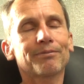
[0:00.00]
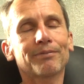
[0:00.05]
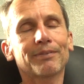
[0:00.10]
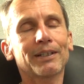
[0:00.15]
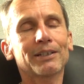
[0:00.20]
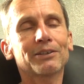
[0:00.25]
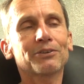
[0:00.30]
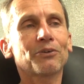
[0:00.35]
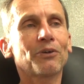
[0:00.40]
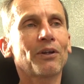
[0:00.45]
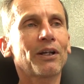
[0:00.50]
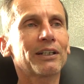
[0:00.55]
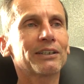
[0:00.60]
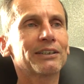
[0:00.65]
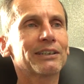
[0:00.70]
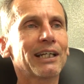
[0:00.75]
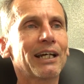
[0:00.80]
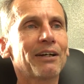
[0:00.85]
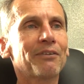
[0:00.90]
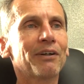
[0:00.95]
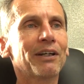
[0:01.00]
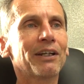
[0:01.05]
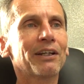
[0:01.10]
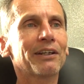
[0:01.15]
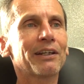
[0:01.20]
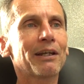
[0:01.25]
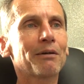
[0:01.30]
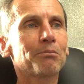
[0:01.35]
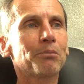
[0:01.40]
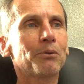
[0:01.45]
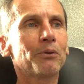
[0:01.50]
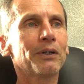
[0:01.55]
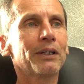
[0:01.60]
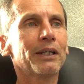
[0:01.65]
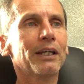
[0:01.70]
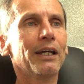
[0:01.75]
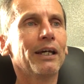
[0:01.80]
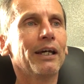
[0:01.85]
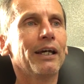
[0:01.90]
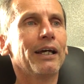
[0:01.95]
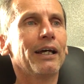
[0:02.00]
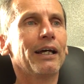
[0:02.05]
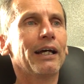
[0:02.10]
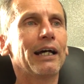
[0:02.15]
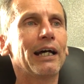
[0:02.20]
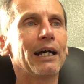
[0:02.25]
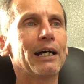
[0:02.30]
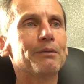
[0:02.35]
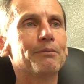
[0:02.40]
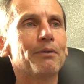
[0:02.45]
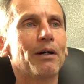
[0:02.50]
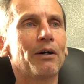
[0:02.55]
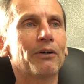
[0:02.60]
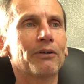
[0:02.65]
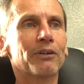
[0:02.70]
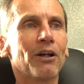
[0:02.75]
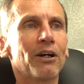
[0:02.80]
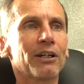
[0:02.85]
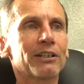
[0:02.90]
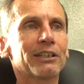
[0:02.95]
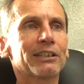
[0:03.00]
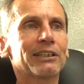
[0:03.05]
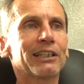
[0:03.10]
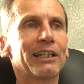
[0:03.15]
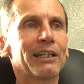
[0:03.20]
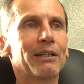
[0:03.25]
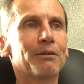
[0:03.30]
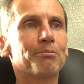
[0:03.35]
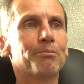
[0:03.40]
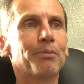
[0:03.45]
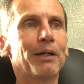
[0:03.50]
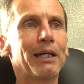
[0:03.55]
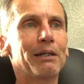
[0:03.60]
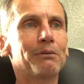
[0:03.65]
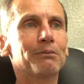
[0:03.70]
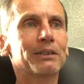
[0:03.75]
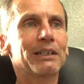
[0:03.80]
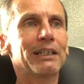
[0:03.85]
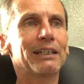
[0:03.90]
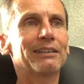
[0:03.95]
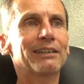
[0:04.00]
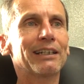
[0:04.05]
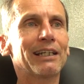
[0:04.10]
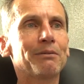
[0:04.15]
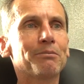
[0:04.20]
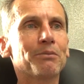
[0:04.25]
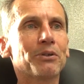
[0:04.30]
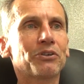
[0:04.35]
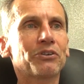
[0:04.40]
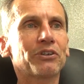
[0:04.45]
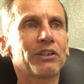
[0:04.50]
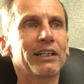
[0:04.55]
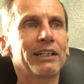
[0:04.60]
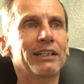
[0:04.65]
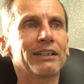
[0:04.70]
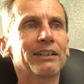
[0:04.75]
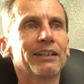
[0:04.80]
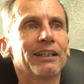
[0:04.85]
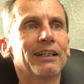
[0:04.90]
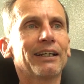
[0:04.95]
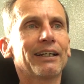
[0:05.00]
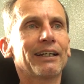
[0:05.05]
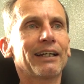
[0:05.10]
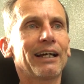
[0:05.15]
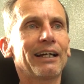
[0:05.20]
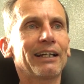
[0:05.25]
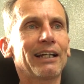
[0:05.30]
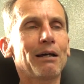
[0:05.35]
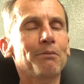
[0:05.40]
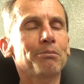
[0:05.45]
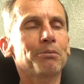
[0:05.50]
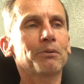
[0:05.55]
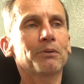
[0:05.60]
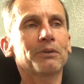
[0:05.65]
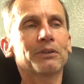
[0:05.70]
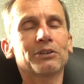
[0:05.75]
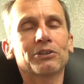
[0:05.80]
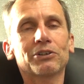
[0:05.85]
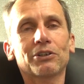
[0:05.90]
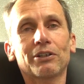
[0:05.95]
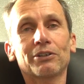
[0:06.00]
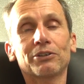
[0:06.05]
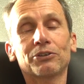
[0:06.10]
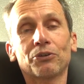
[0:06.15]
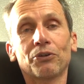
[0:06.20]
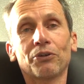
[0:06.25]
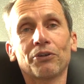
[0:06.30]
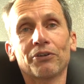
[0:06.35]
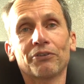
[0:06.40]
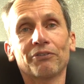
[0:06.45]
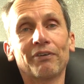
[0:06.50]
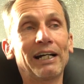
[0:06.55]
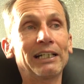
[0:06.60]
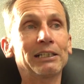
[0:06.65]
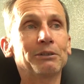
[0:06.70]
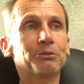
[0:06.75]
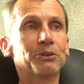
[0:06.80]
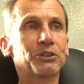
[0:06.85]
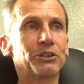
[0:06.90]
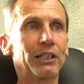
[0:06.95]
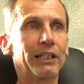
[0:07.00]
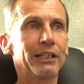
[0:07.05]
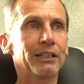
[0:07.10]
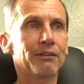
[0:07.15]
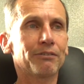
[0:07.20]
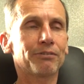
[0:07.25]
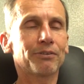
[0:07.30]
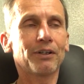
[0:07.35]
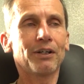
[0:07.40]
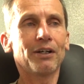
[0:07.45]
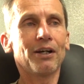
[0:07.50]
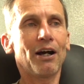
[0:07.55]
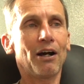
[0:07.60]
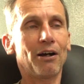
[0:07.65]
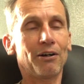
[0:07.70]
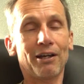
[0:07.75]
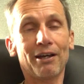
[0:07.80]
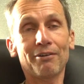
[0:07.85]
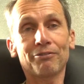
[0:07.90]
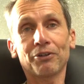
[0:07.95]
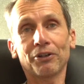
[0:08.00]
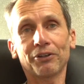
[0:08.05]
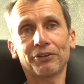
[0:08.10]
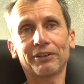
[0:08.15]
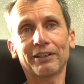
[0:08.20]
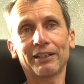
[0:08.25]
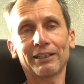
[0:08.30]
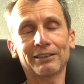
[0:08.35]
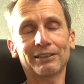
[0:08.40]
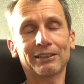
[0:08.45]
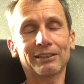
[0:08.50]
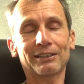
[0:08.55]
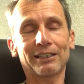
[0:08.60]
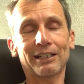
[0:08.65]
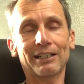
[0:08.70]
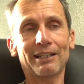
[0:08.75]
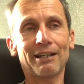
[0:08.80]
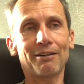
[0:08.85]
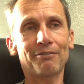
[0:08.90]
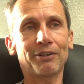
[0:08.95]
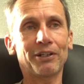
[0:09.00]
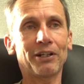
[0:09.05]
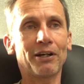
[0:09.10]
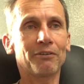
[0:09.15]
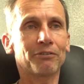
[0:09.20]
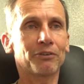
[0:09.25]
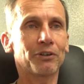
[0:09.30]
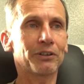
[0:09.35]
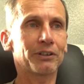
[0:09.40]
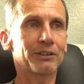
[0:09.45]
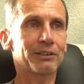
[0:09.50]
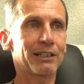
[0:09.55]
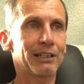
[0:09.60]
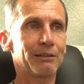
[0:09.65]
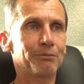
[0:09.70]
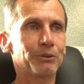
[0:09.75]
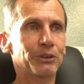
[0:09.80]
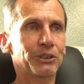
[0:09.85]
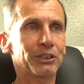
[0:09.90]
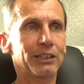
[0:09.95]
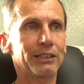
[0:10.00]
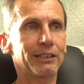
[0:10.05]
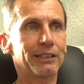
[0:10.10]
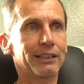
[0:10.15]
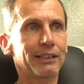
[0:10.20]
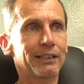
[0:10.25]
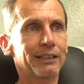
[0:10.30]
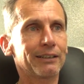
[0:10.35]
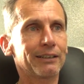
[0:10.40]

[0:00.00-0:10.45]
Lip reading: That's all I can say really at that point. I would like to see a BMC team machine cut up. Well, you saw the race machine. I have got, as I said in that video, I've got a team machine to